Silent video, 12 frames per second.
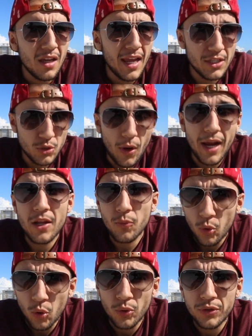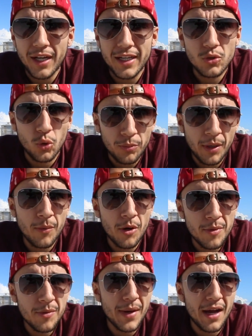And so I enrolled, I told my
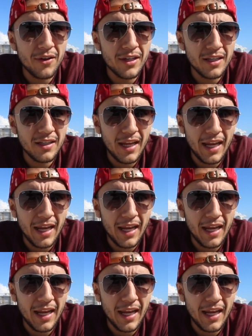mom about it,